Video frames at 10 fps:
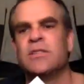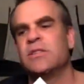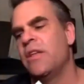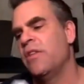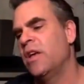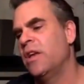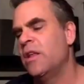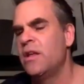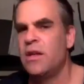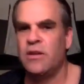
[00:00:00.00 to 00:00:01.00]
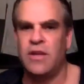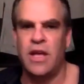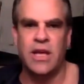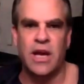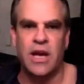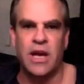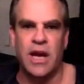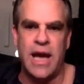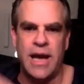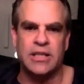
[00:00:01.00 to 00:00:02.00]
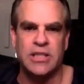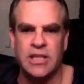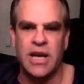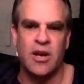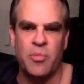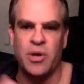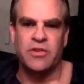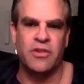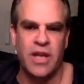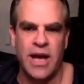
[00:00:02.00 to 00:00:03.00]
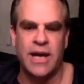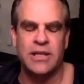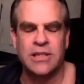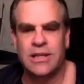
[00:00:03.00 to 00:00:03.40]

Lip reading: and then take out cash and count a bunch of cash.